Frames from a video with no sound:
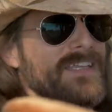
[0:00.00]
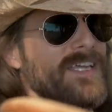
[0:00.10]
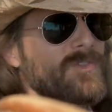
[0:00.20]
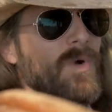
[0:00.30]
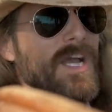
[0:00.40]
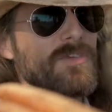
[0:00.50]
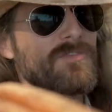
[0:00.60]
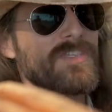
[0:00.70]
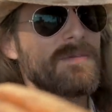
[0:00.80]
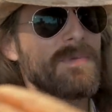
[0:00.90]
That's why you
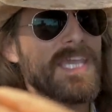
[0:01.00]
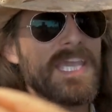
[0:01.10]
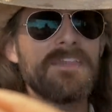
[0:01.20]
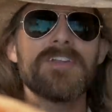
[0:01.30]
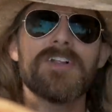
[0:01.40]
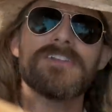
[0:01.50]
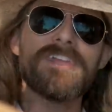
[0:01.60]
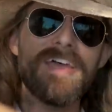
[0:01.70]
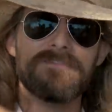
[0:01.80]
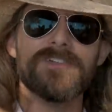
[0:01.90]
see me, even on
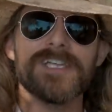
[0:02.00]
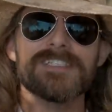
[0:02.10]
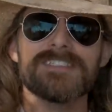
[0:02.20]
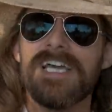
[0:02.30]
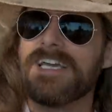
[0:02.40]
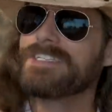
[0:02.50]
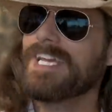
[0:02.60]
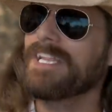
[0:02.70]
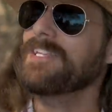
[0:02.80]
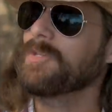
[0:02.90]
Netflix,
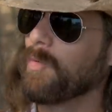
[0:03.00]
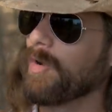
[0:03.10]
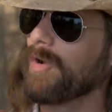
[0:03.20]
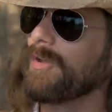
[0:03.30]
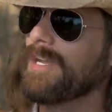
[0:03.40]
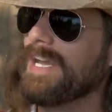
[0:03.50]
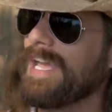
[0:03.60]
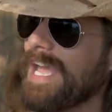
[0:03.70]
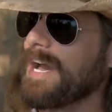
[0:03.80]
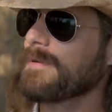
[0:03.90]
telling the world
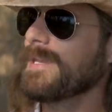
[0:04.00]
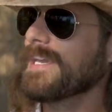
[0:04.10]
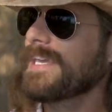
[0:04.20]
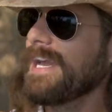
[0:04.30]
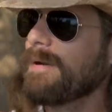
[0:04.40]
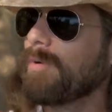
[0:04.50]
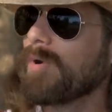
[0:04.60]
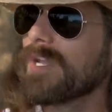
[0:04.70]
how to be a cowboy.